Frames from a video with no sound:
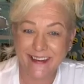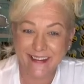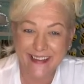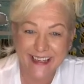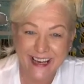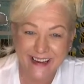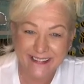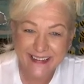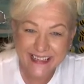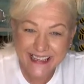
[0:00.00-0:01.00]
There you
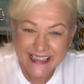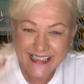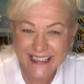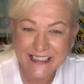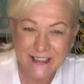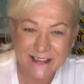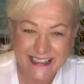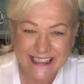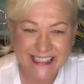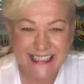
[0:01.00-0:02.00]
go.
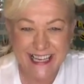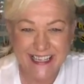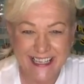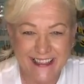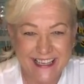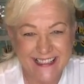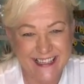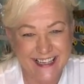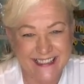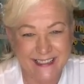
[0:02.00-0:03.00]
Shirley's excited. That's
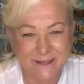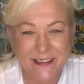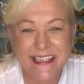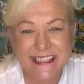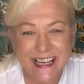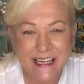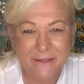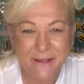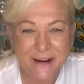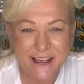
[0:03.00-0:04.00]
awesome. We're
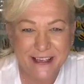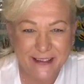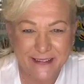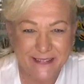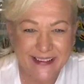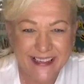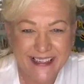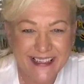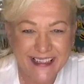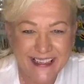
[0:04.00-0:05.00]
excited for you.
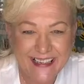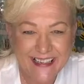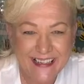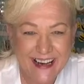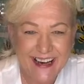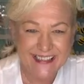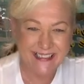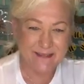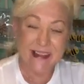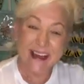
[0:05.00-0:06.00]

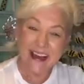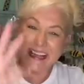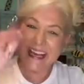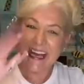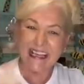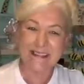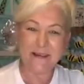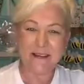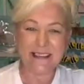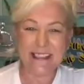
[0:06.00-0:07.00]
Awesome. All right, guys.
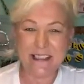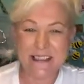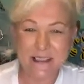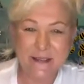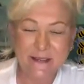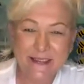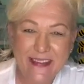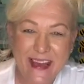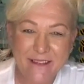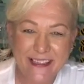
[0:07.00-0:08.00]
We will see you soon.
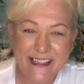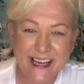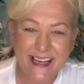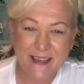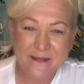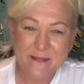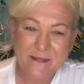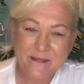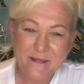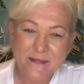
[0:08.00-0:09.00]
Bye, Have guys. A Have a
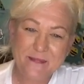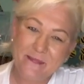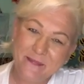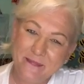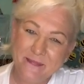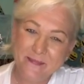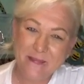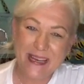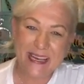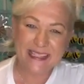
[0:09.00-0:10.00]
good night and be safe.
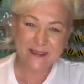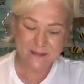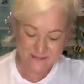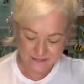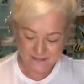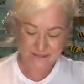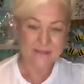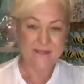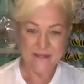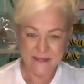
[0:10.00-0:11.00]
Anybody Bye, that's in those
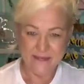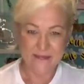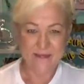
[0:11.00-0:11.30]
storms.